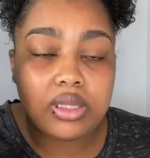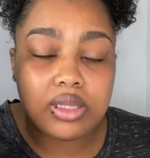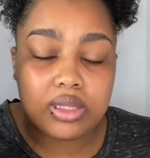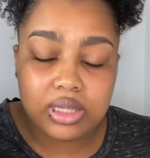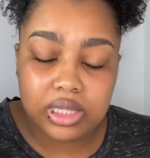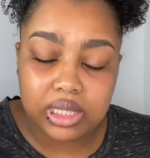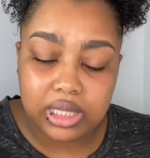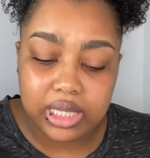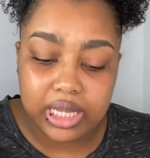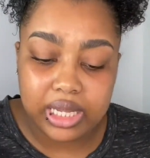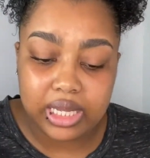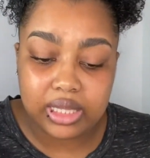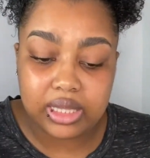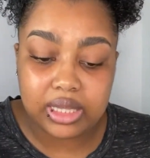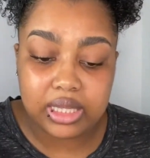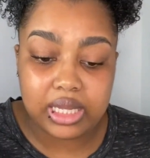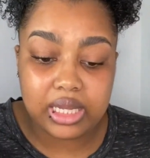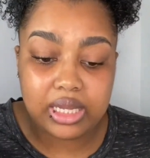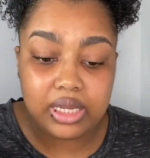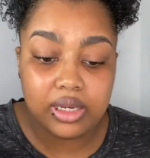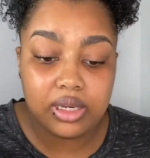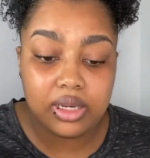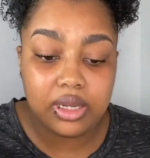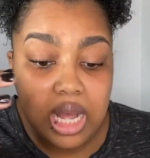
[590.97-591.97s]
the length
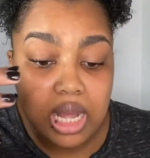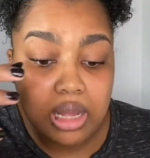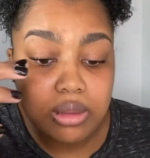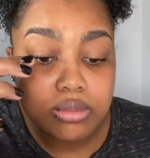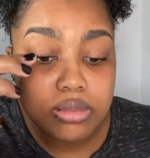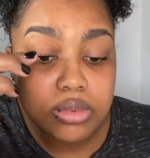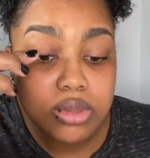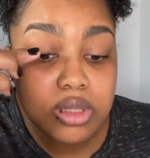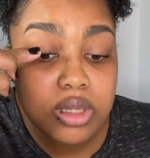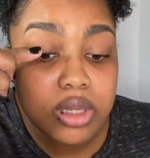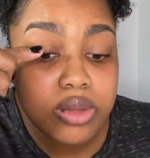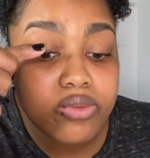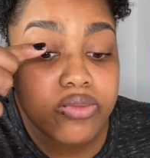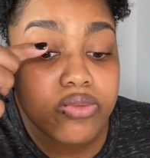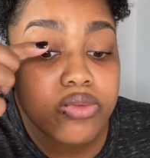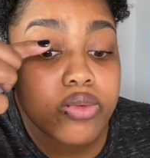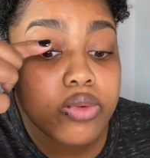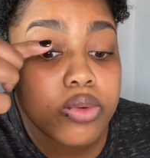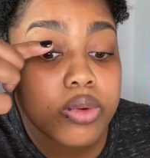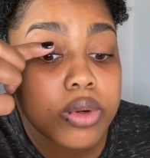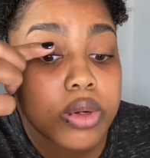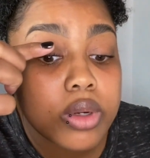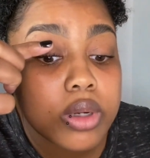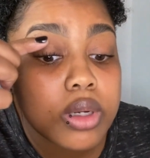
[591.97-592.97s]
that I'm looking
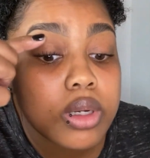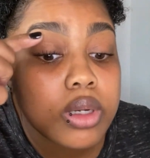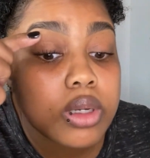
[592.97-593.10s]
for.